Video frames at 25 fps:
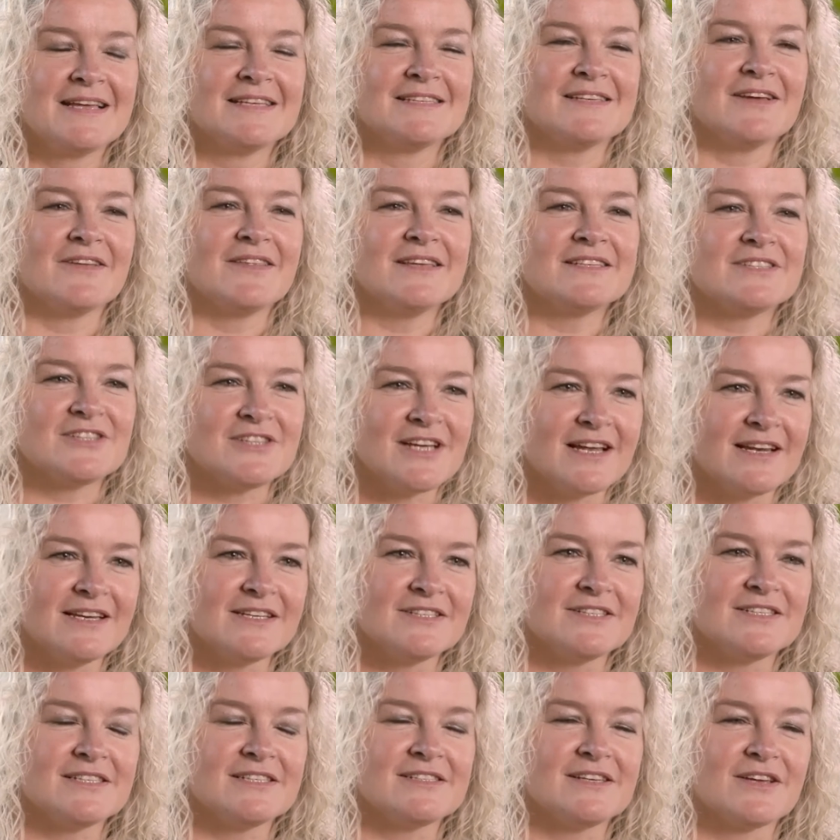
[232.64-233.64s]
So this
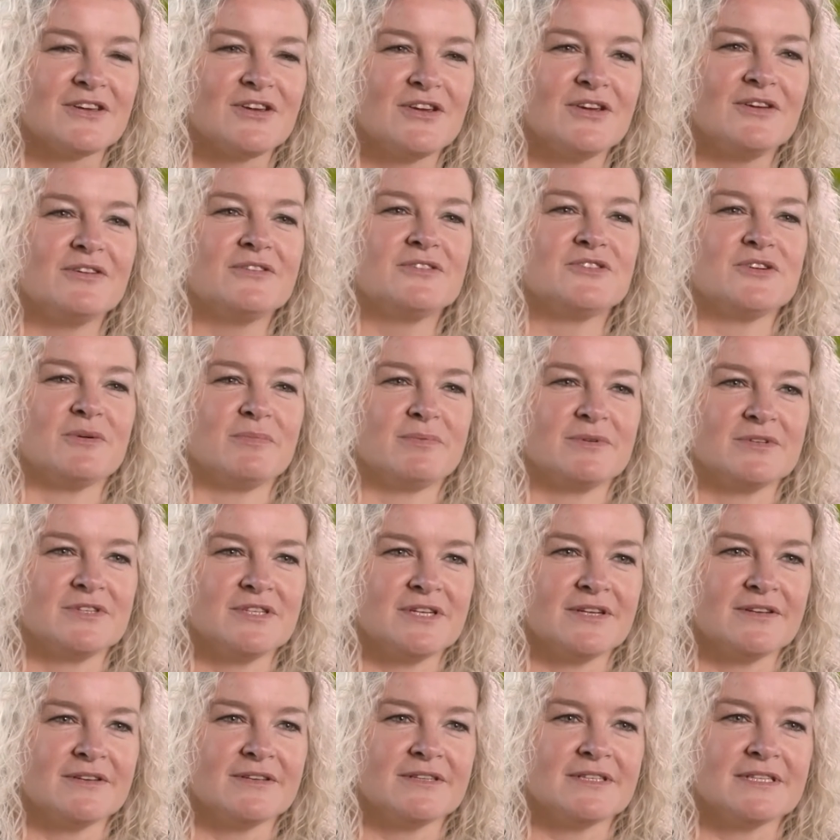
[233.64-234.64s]
challenge is a huge
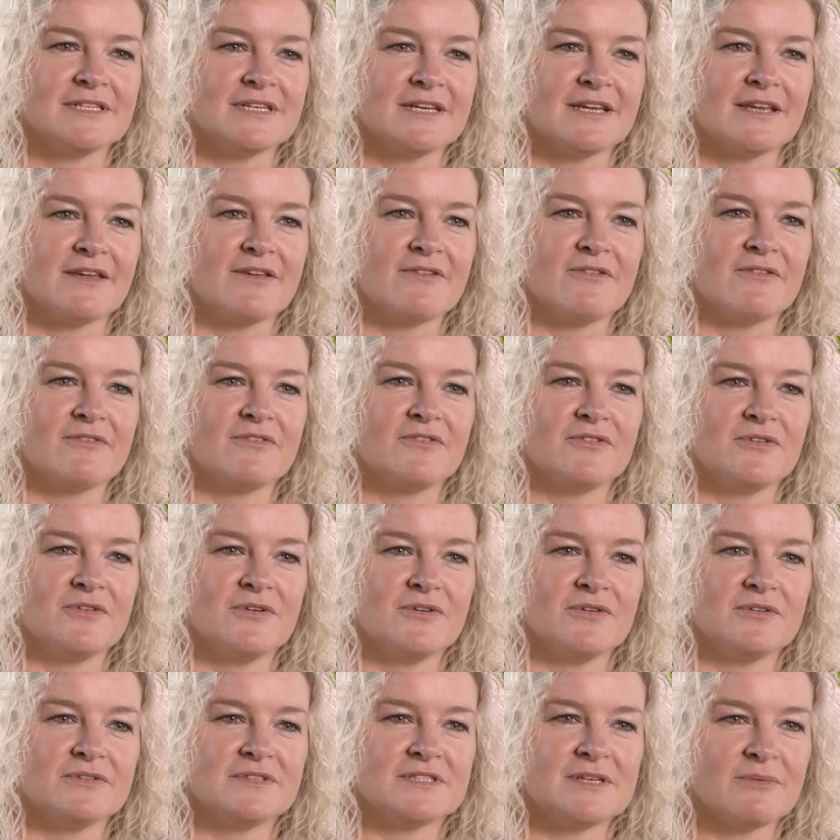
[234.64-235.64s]
opportunity
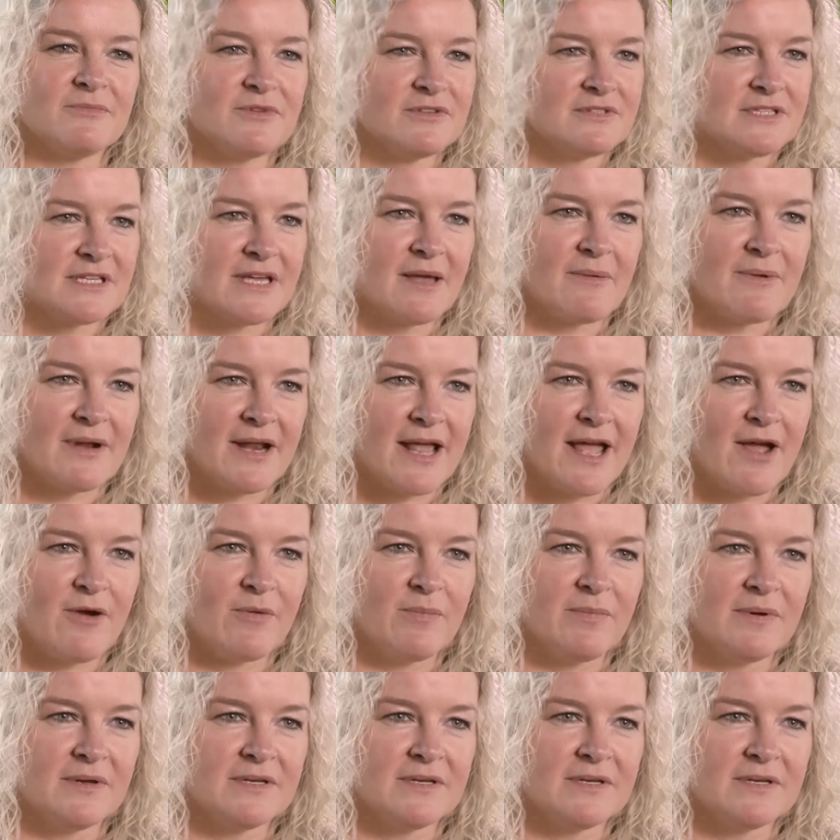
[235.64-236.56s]
for someone to come and help